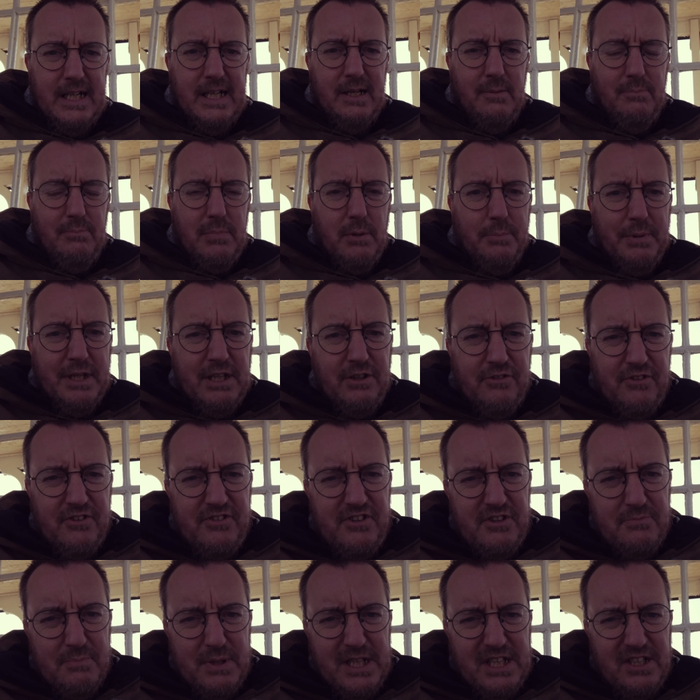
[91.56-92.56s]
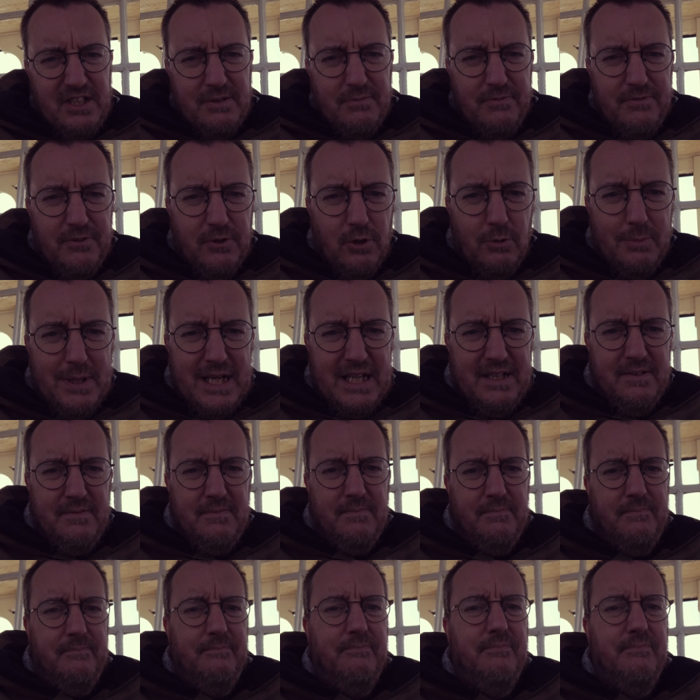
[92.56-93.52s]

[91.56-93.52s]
But because this is medium format,